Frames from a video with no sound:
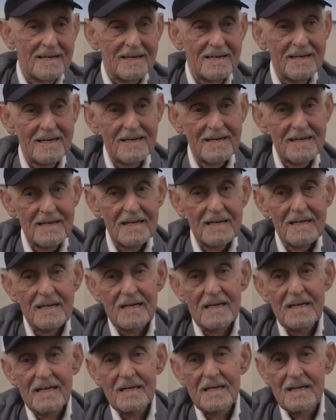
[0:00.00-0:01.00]
You did a
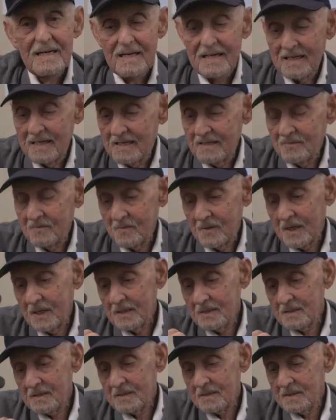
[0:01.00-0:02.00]
good job.
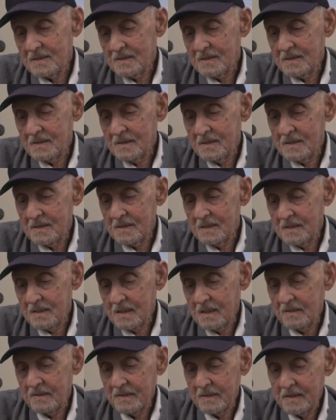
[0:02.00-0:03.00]
Well, well you've done a lot.
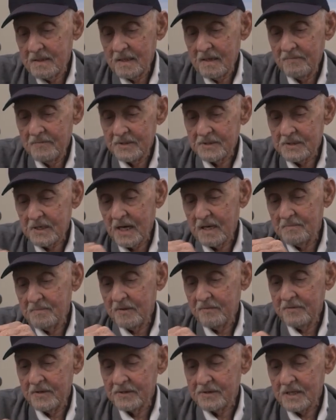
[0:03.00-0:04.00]
You know, every time,
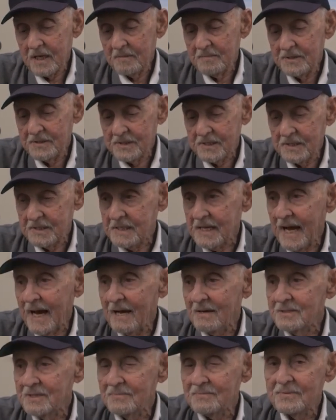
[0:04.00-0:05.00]
every time you sit
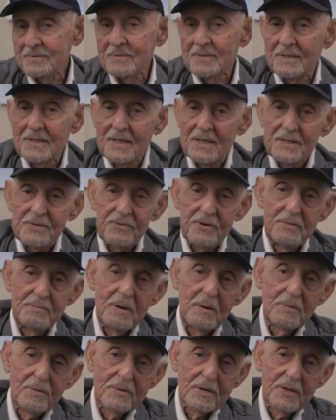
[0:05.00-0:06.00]
down, you, you
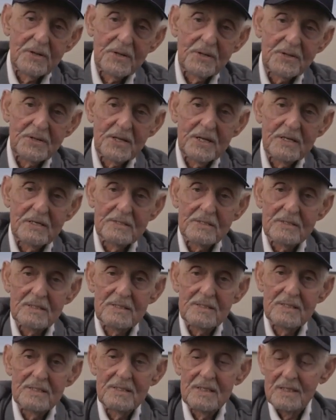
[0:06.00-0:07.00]
remember other things
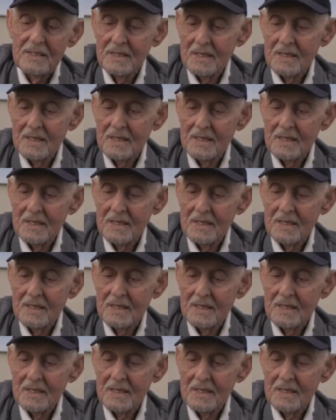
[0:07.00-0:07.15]
and